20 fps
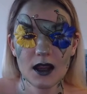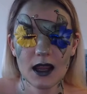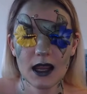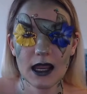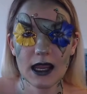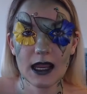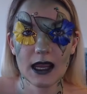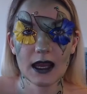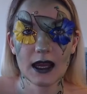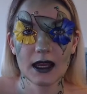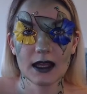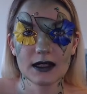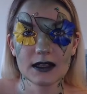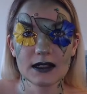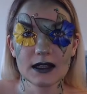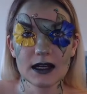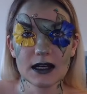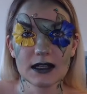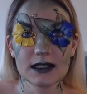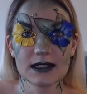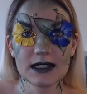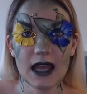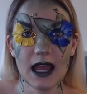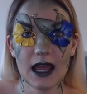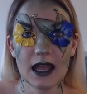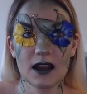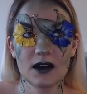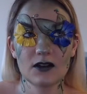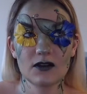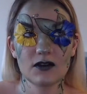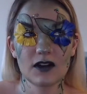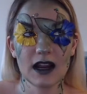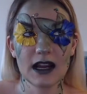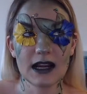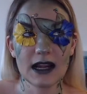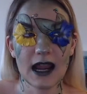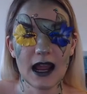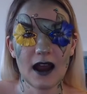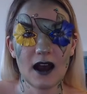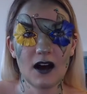and content
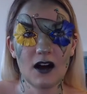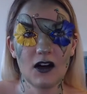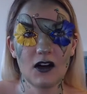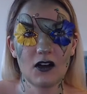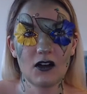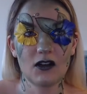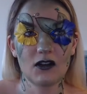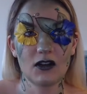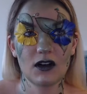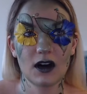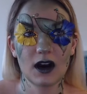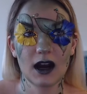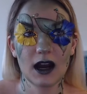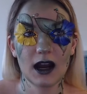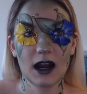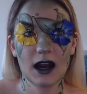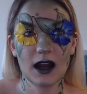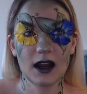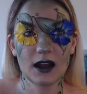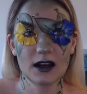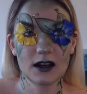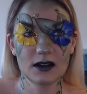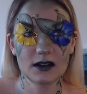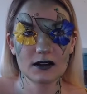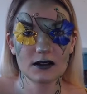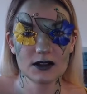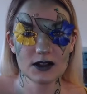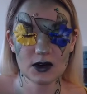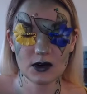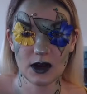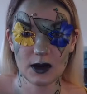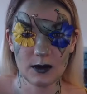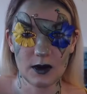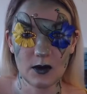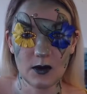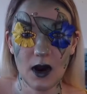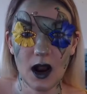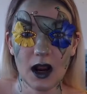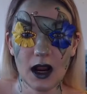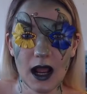right now. Don't get me
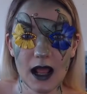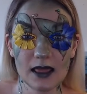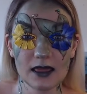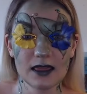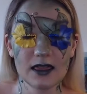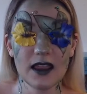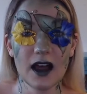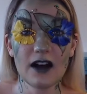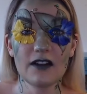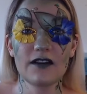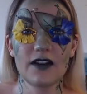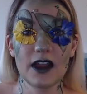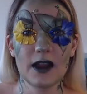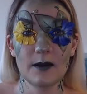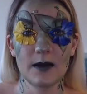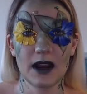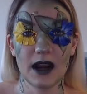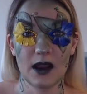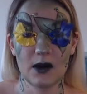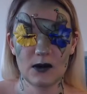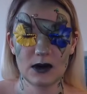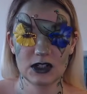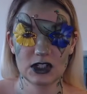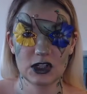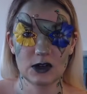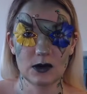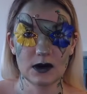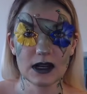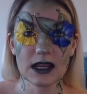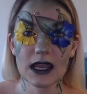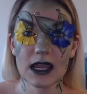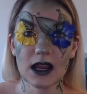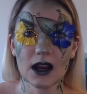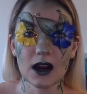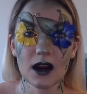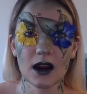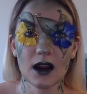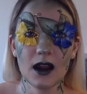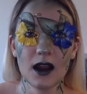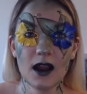wrong, I love him and I wish he were
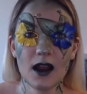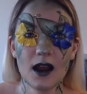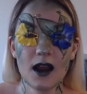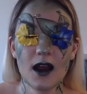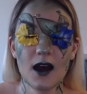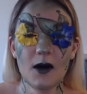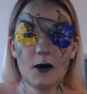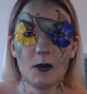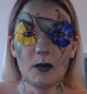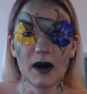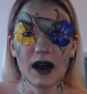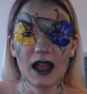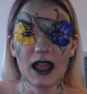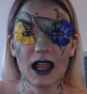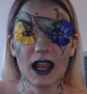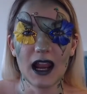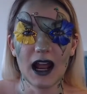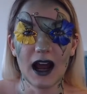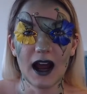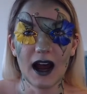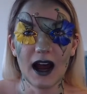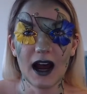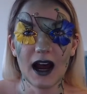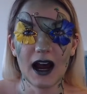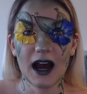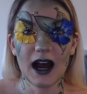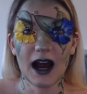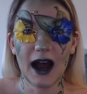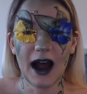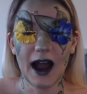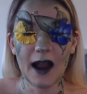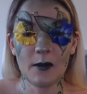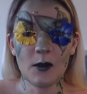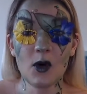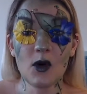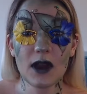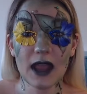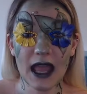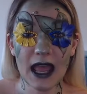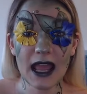here, but I'm
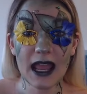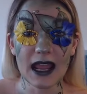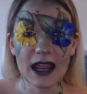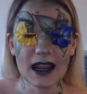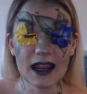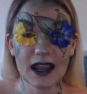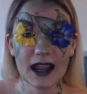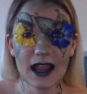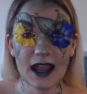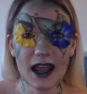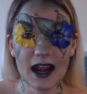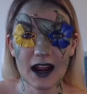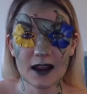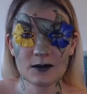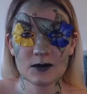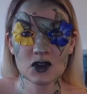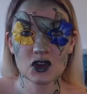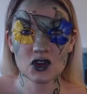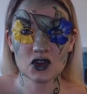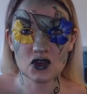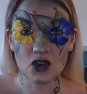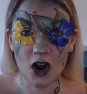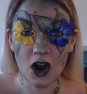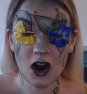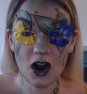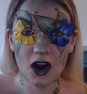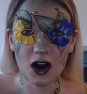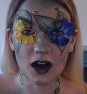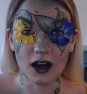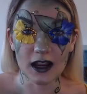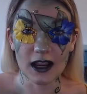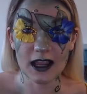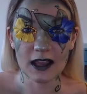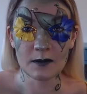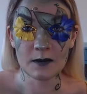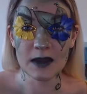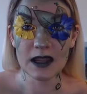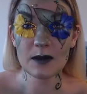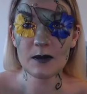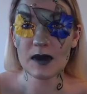okay and I'm strong.
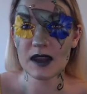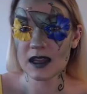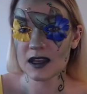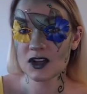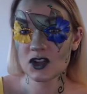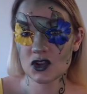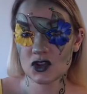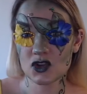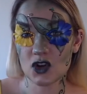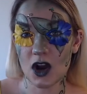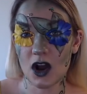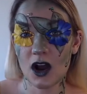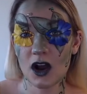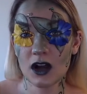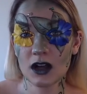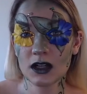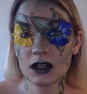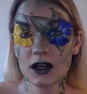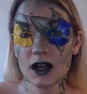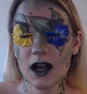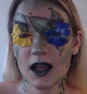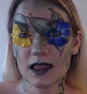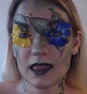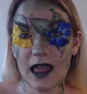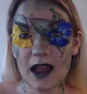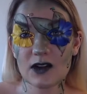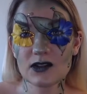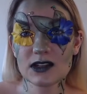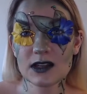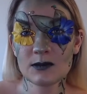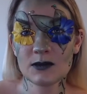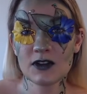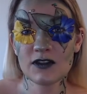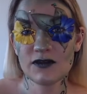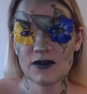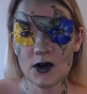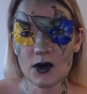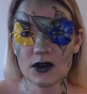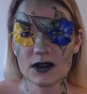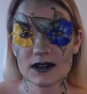And me being strong allows him to
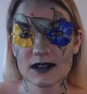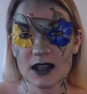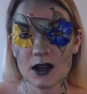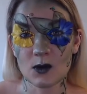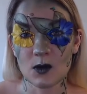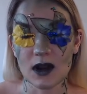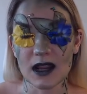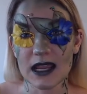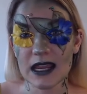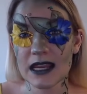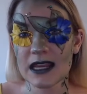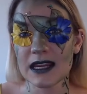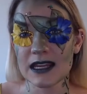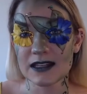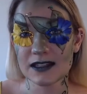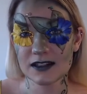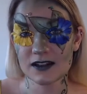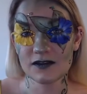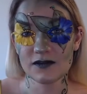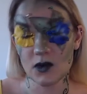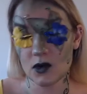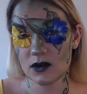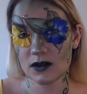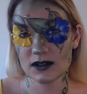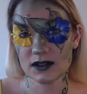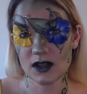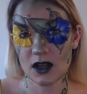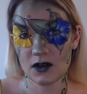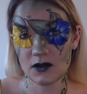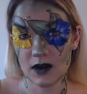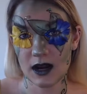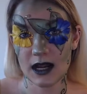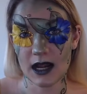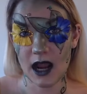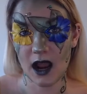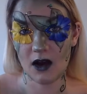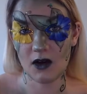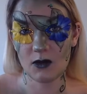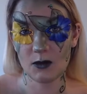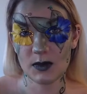focus on what he needs to focus on right
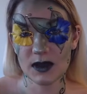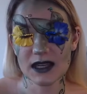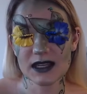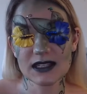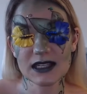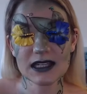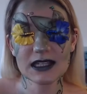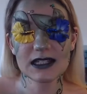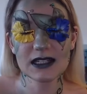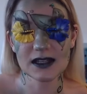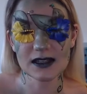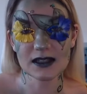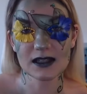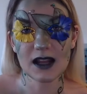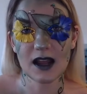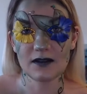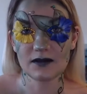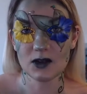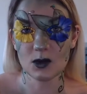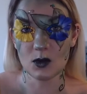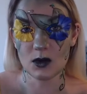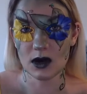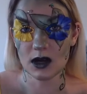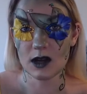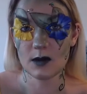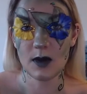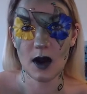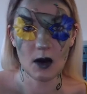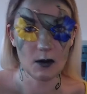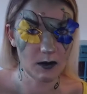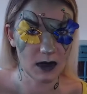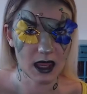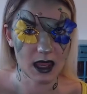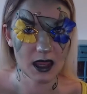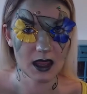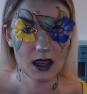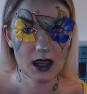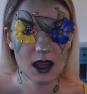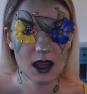now because he doesn't have to worry about me.